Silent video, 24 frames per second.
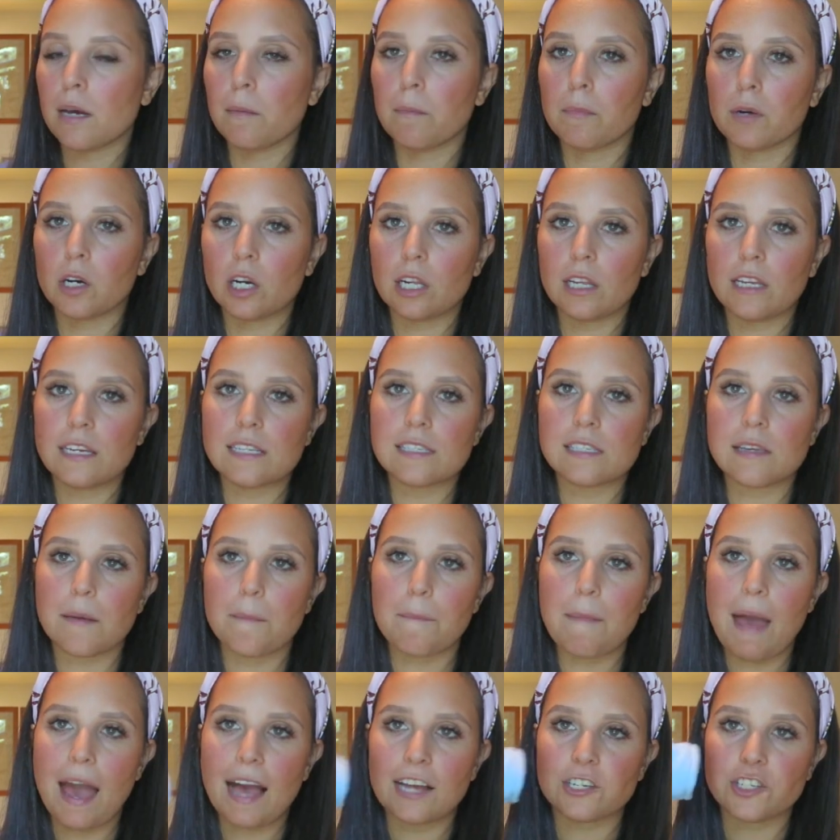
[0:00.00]
Merlin's
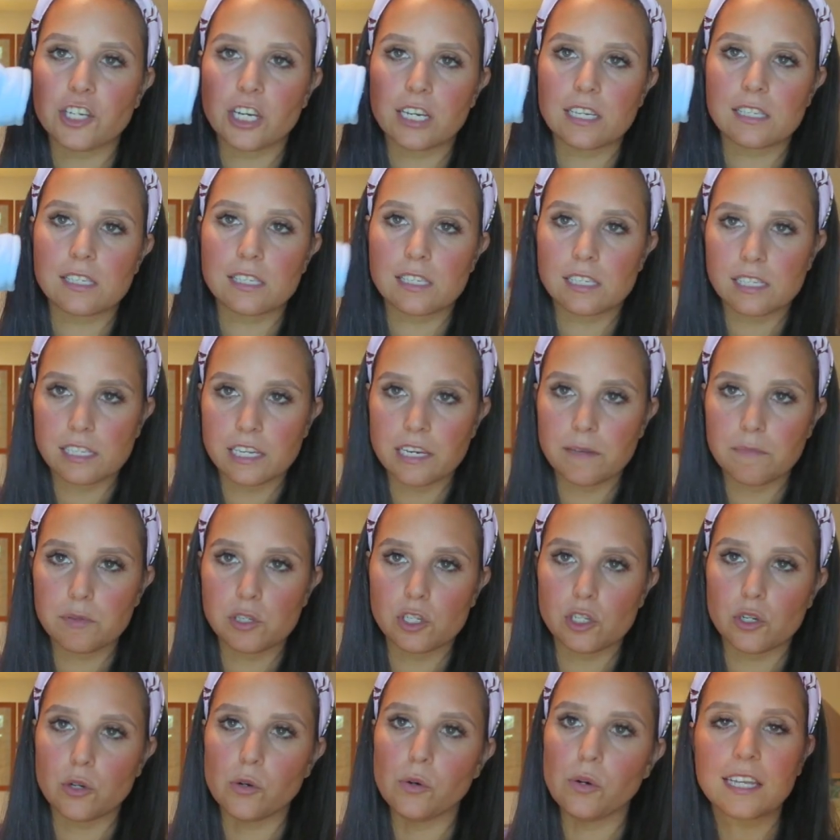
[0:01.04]
Magic Sleep
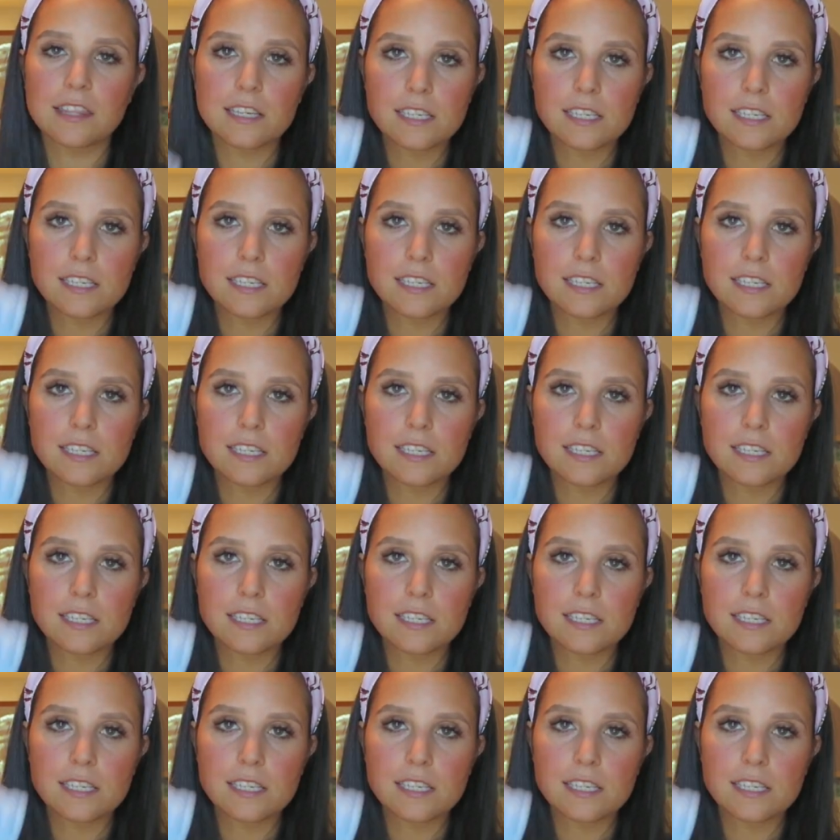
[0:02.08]
Suit.